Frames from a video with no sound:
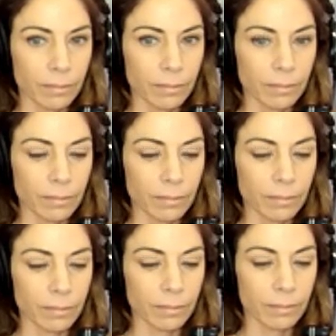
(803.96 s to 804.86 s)

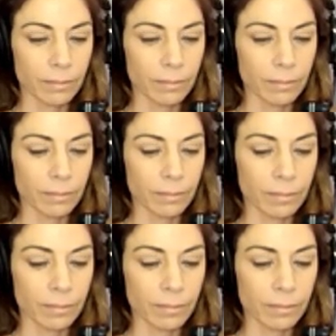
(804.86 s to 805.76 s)

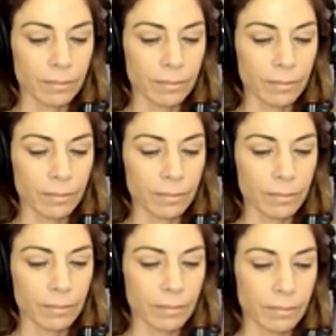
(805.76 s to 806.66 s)

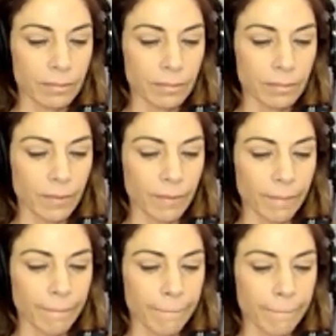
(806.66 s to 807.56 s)

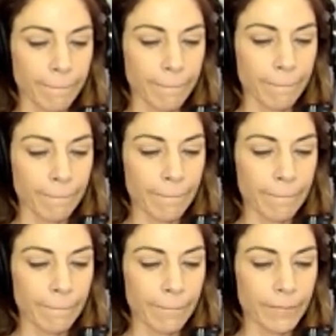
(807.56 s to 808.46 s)

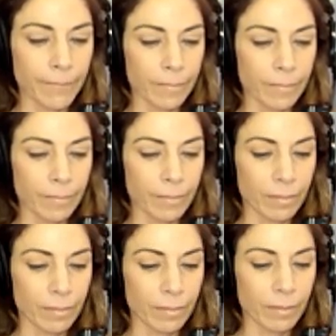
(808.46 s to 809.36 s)

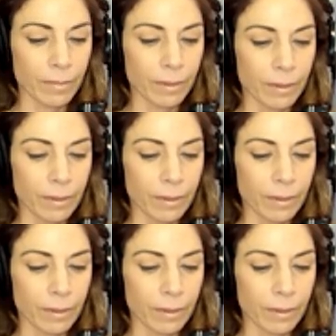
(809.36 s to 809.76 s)
This person isn't speaking.